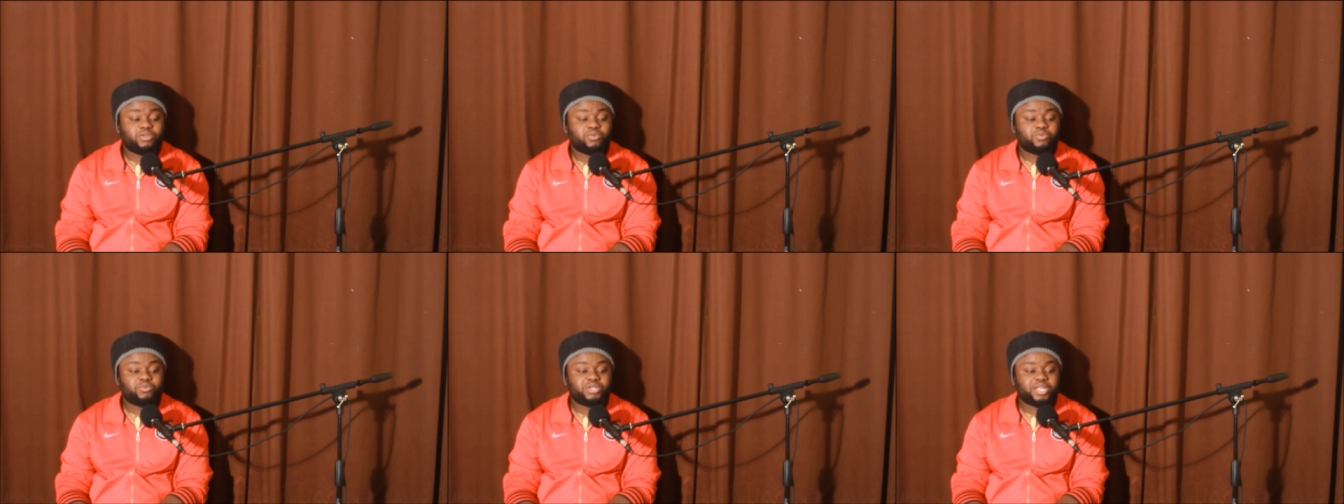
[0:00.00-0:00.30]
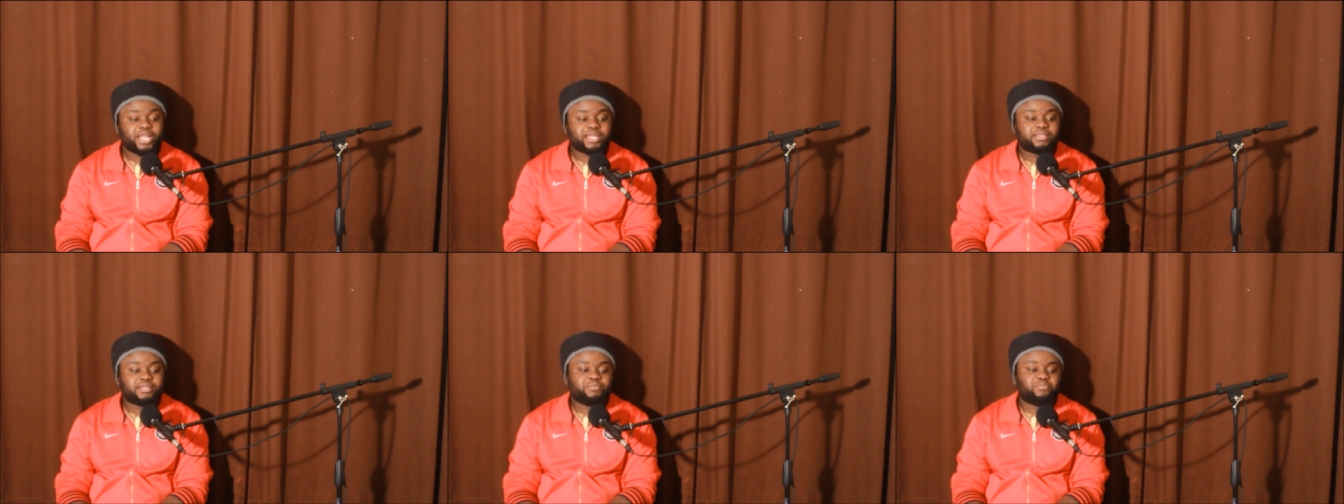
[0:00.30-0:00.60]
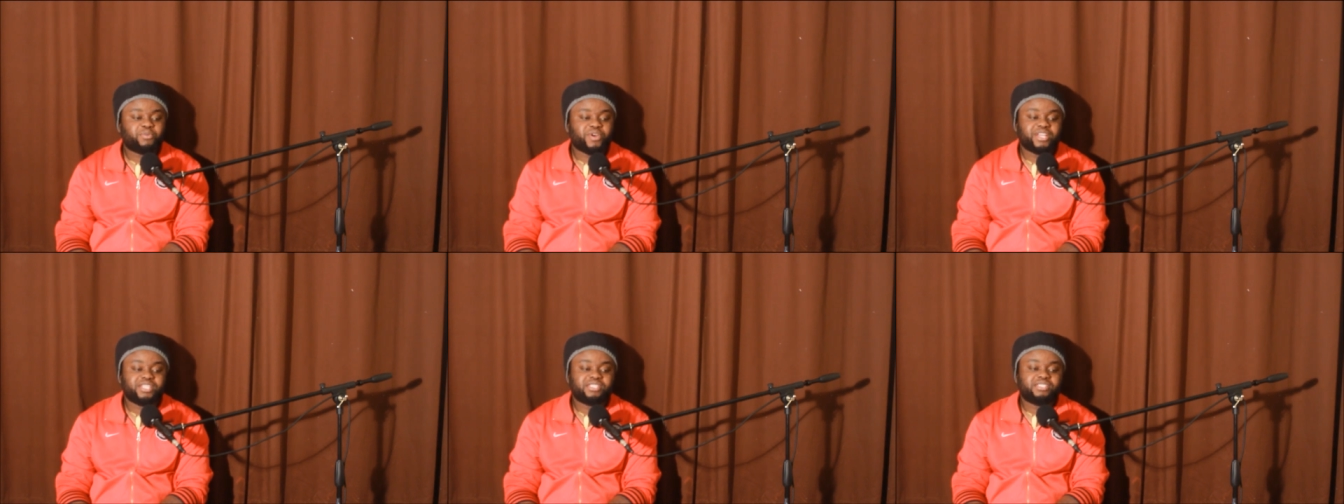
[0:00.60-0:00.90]
know. Like the
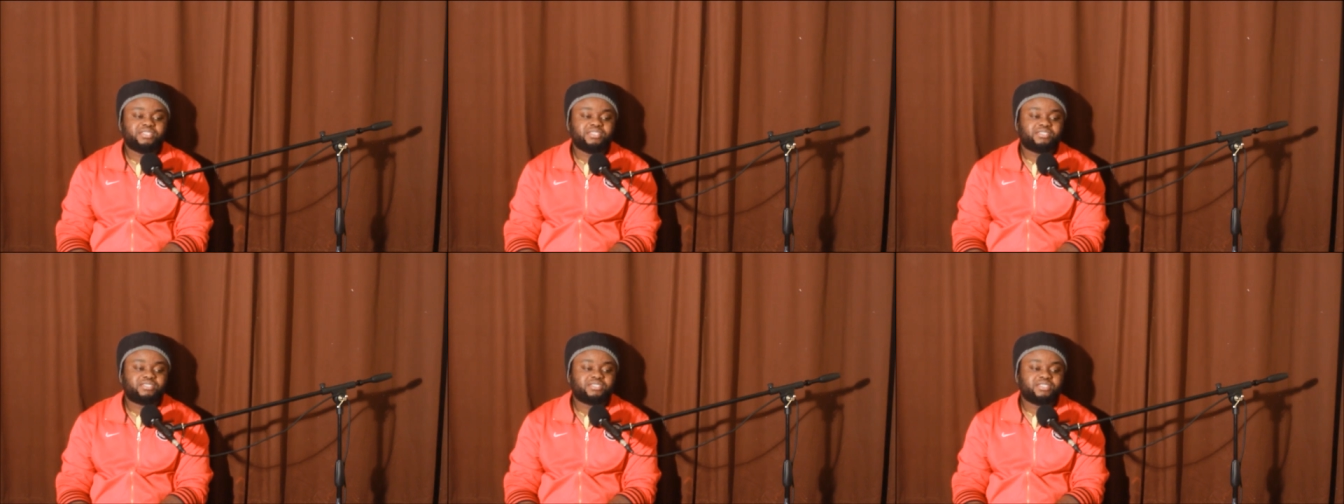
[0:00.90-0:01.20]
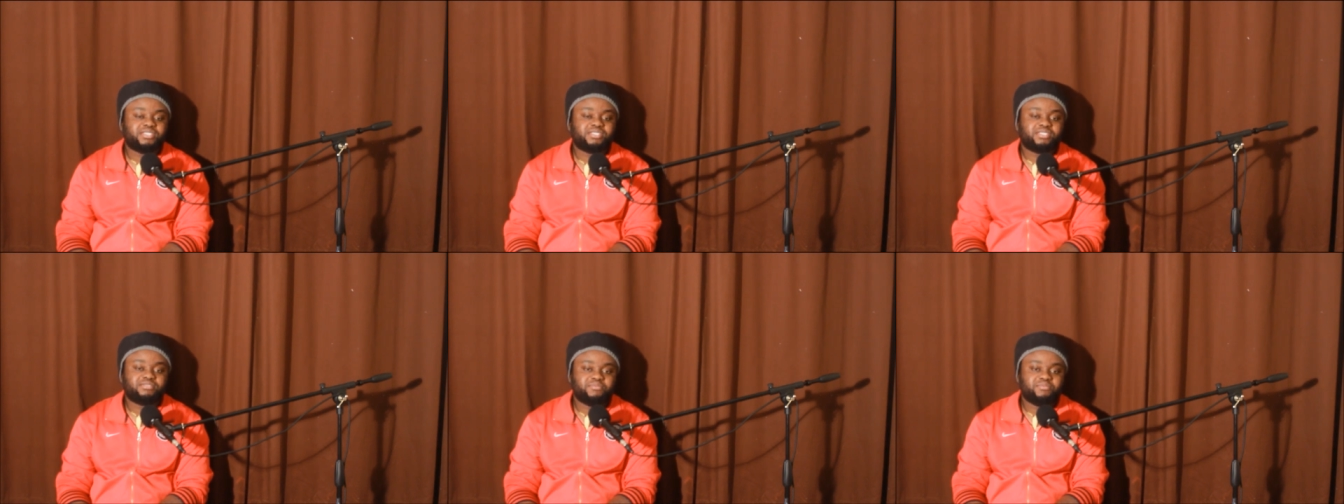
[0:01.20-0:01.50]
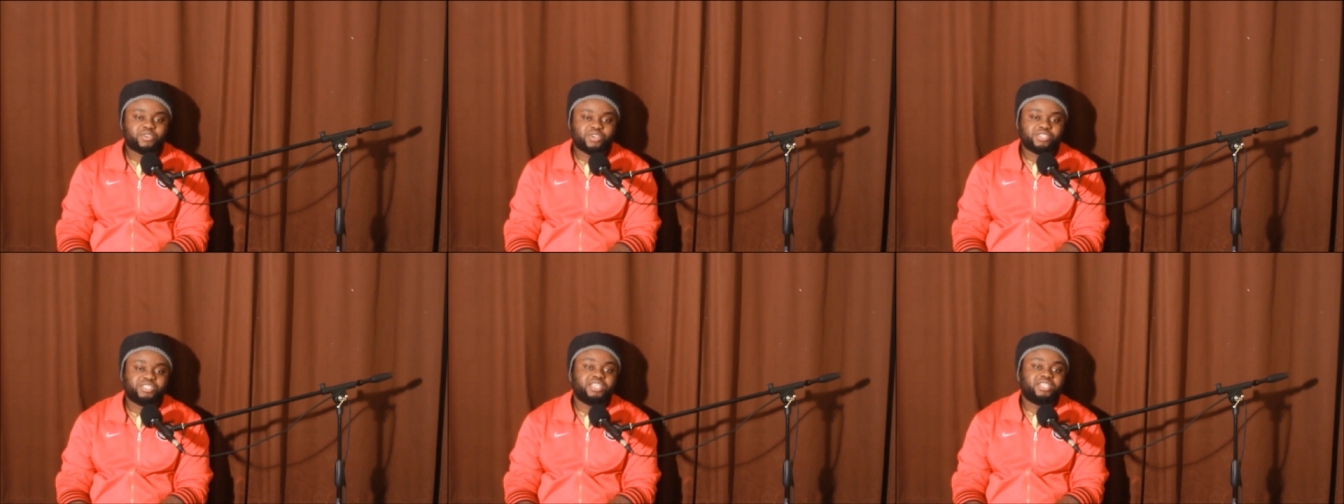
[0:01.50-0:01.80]
point is, is, is
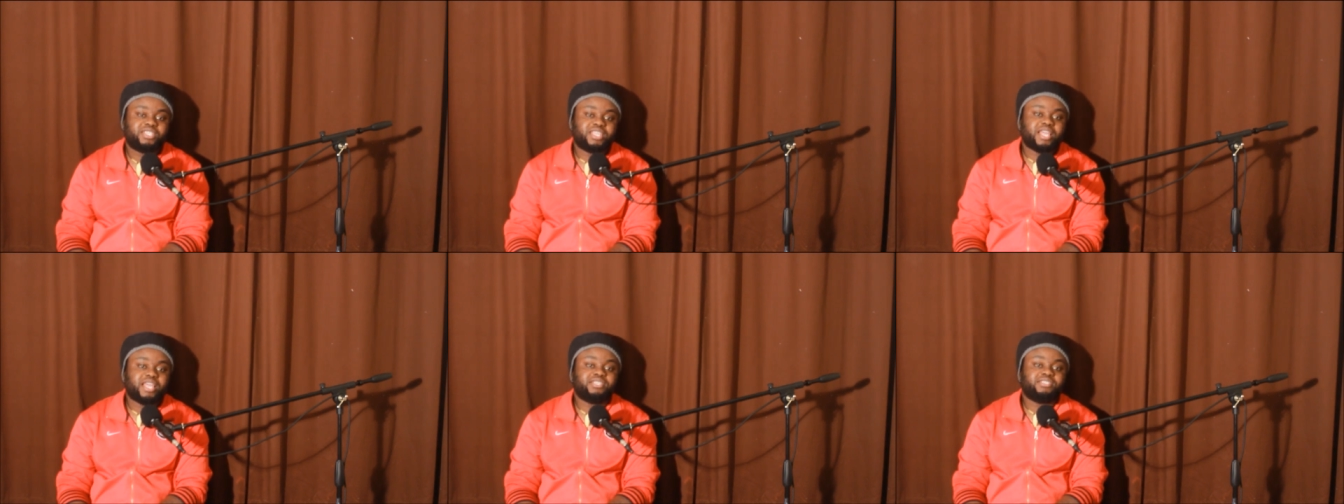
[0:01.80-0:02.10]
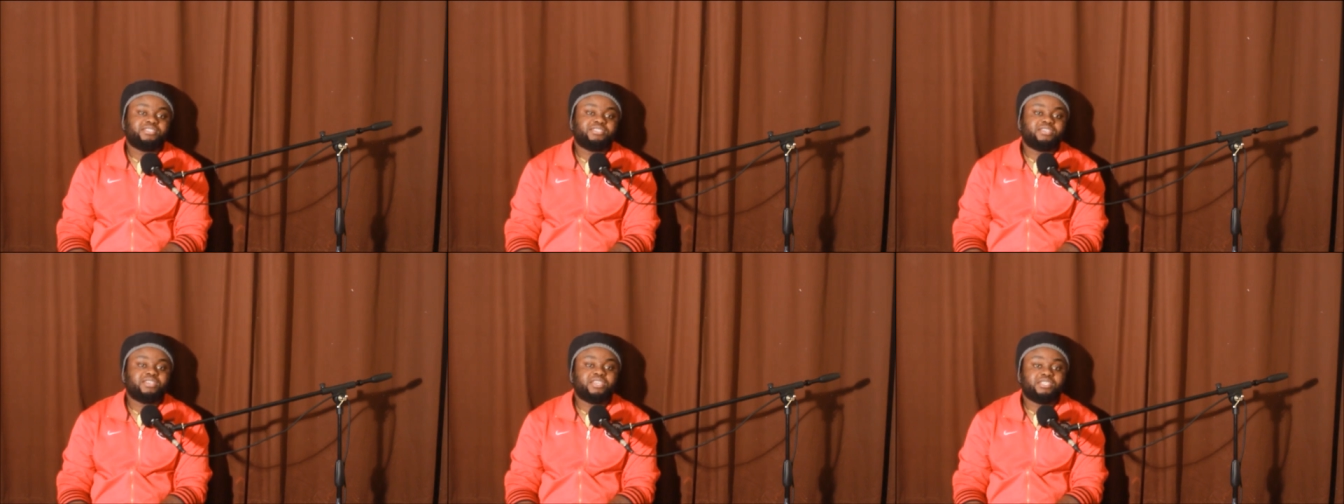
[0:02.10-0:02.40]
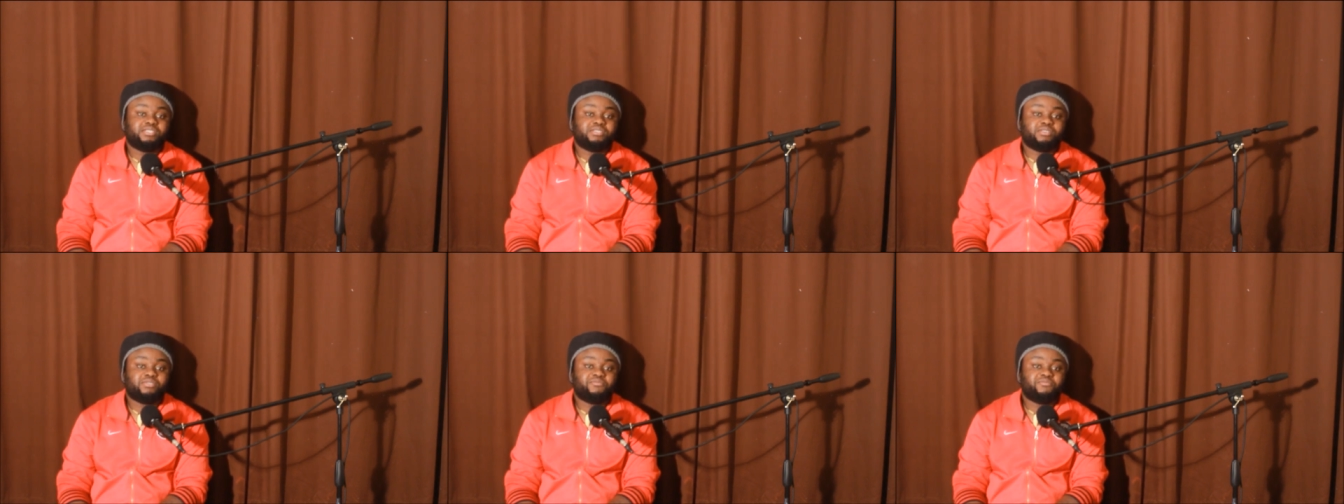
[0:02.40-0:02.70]
because he thinks
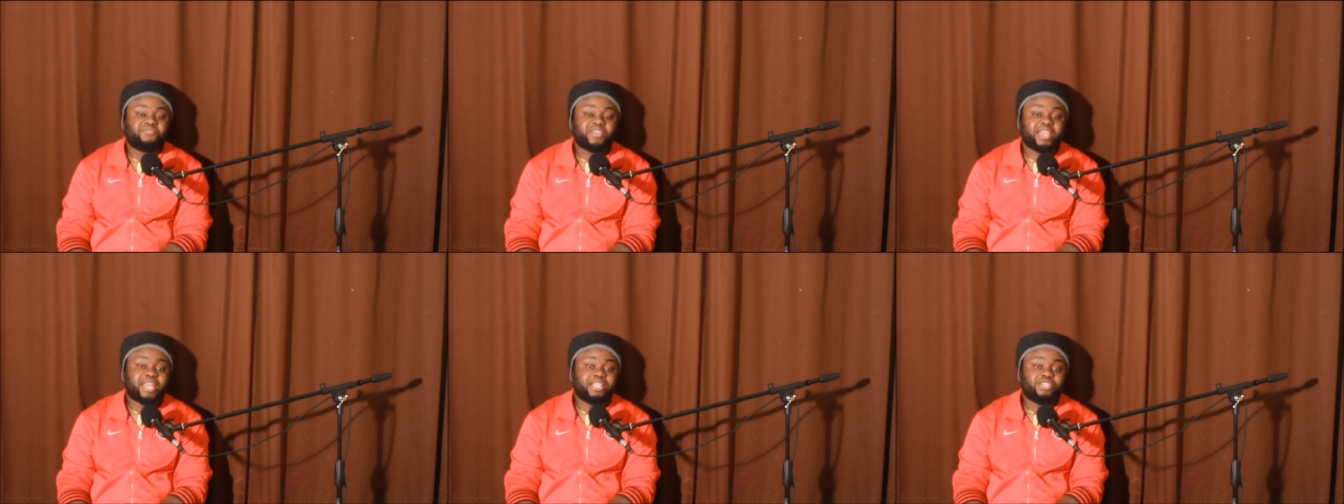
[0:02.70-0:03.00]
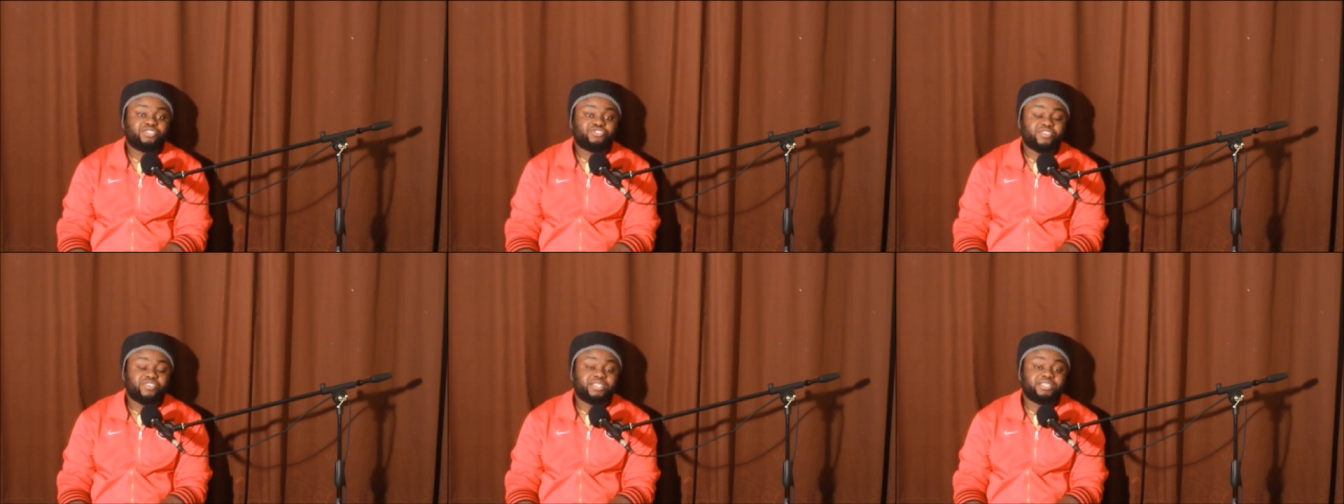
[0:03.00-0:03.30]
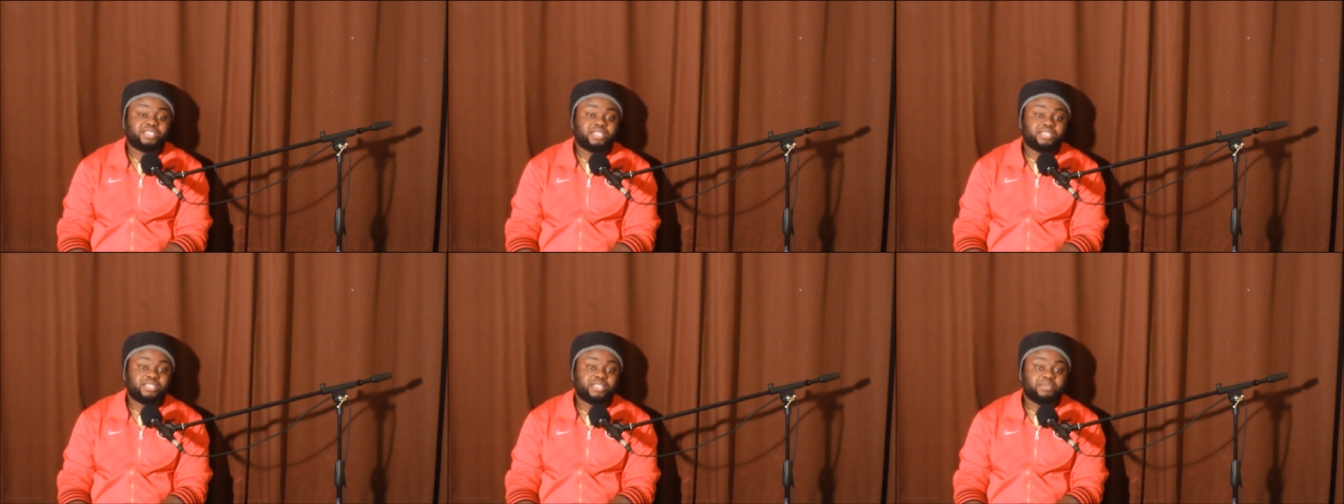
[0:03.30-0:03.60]
he's unfairly
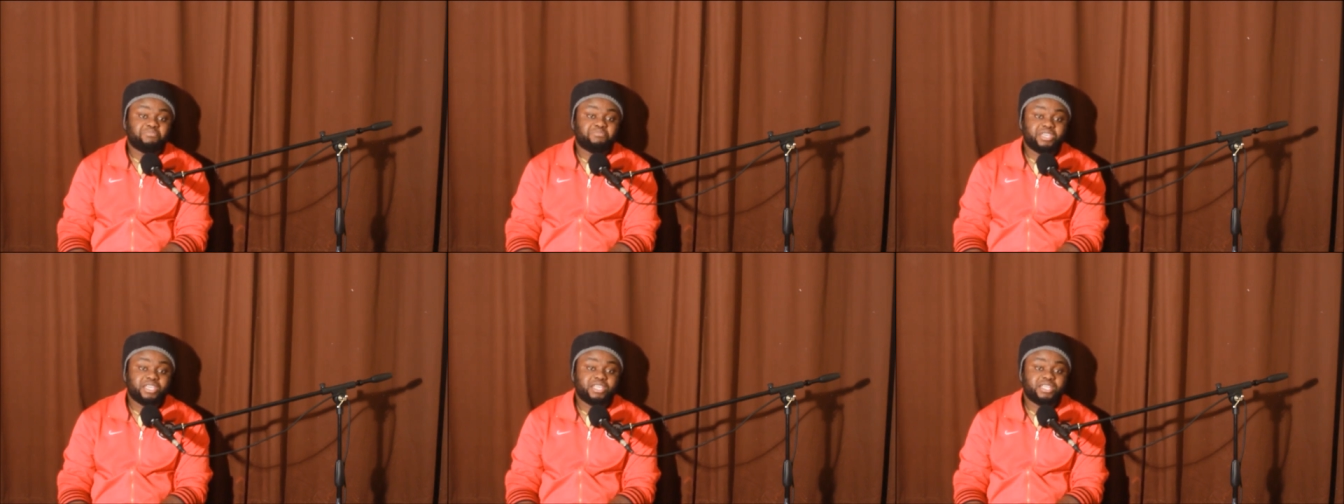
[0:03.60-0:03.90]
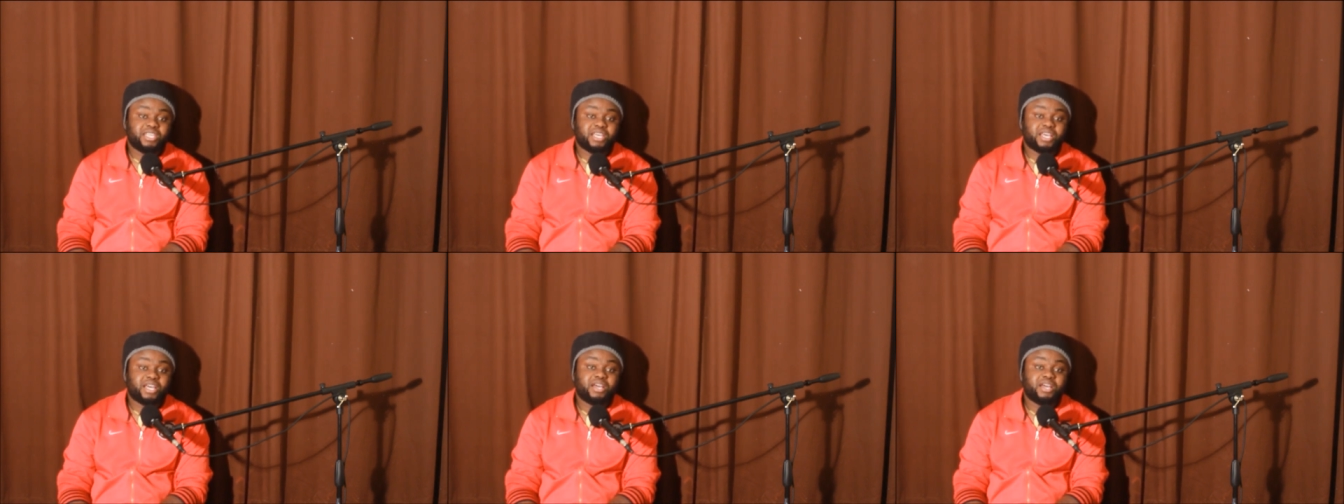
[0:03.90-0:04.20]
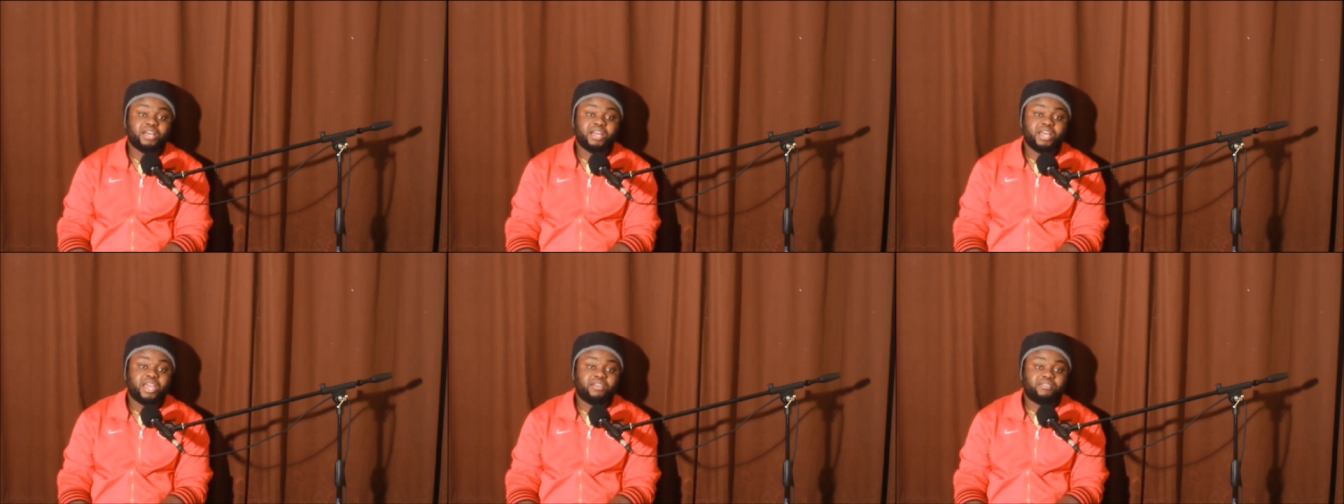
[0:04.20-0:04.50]
treated in the media.